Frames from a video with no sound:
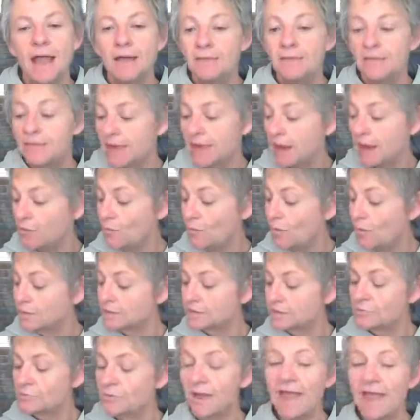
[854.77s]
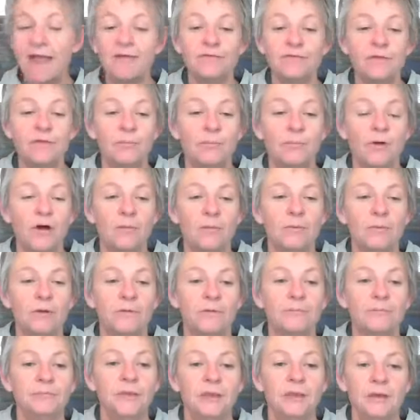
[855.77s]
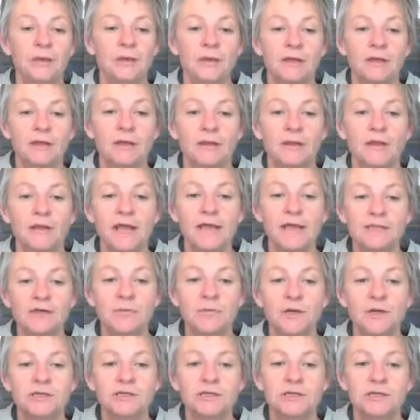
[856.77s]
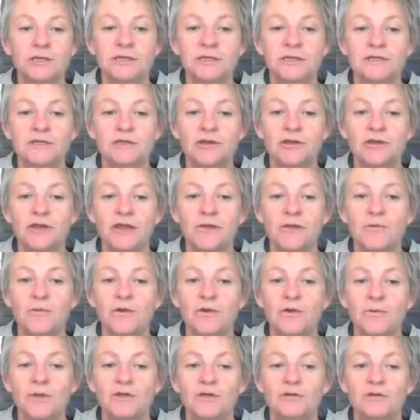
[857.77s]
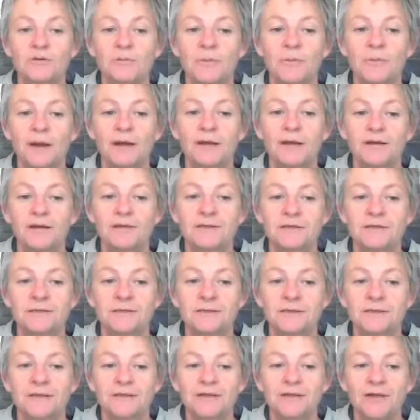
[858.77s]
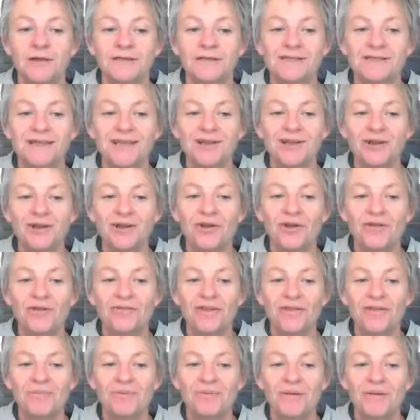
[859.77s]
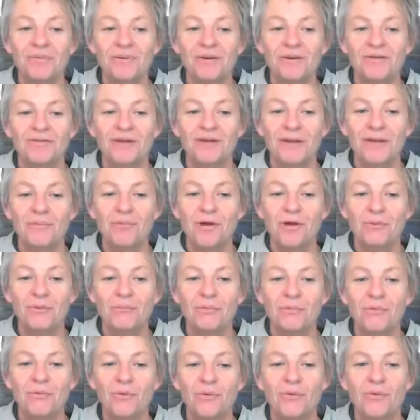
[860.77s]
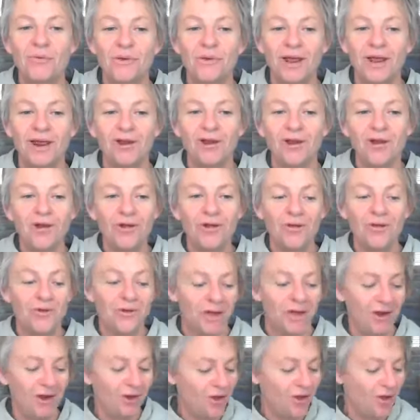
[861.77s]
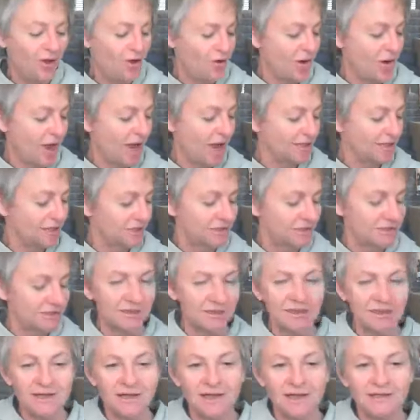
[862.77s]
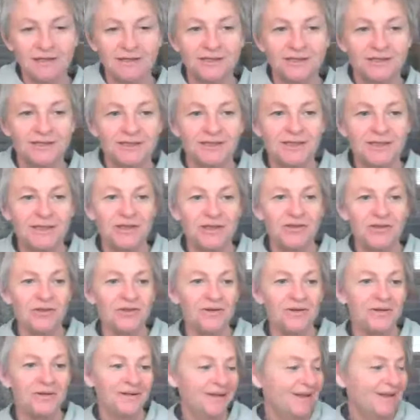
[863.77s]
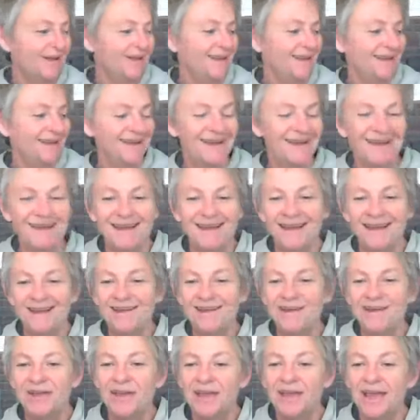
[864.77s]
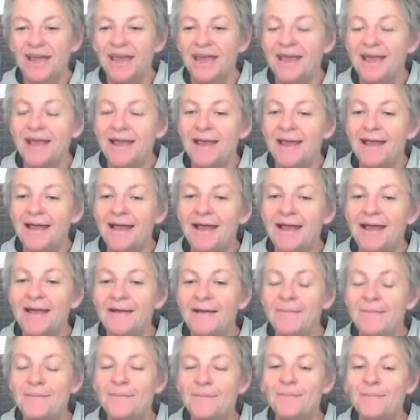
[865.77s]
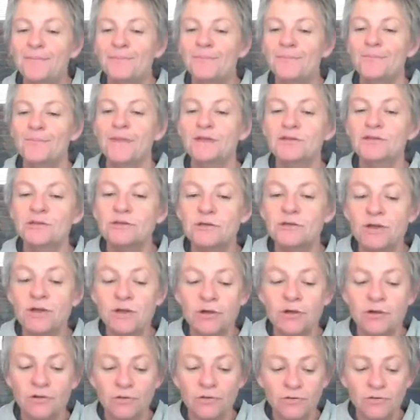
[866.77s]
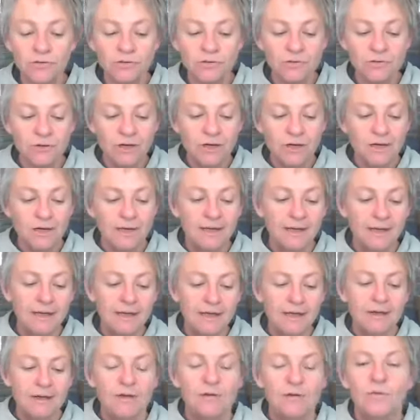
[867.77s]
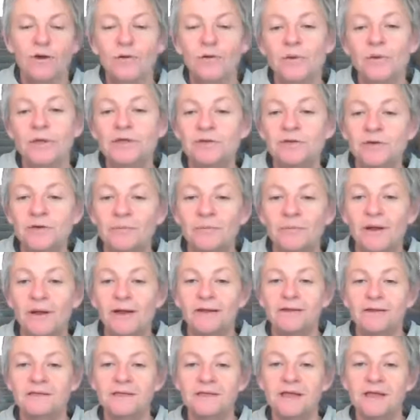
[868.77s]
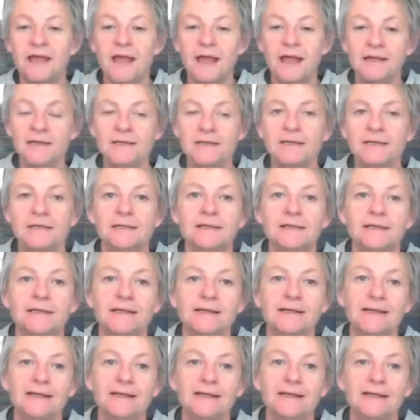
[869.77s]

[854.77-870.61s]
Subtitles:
then once we have the problem, the next question is, okay, what do we do about it? I see a lot of other people have come on board. Hello. Hi, Chelsea. Nice to see you. Okay. So what do we do about it? And